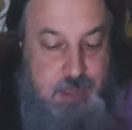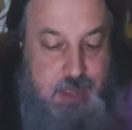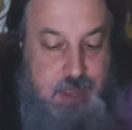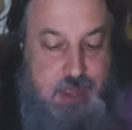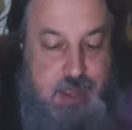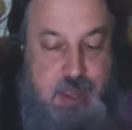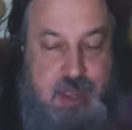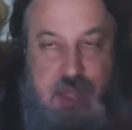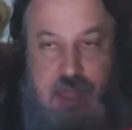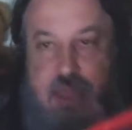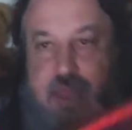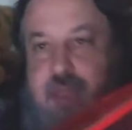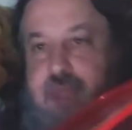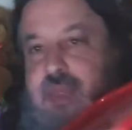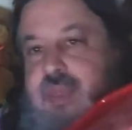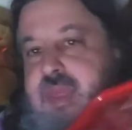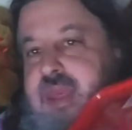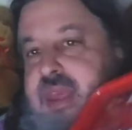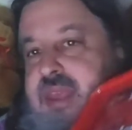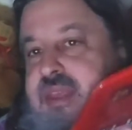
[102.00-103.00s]
And
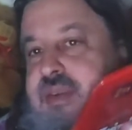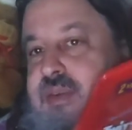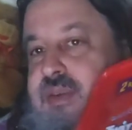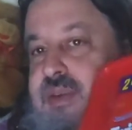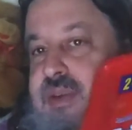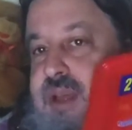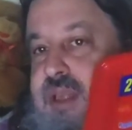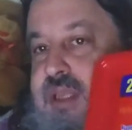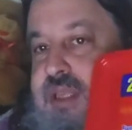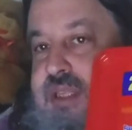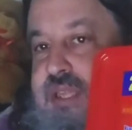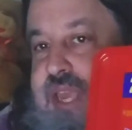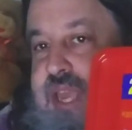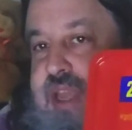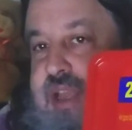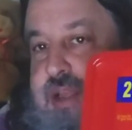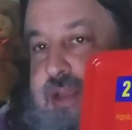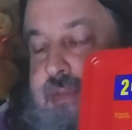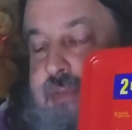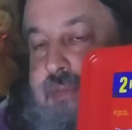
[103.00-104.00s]
this is on
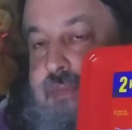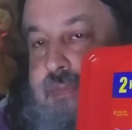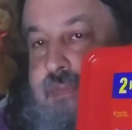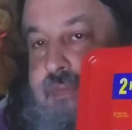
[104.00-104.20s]
sale.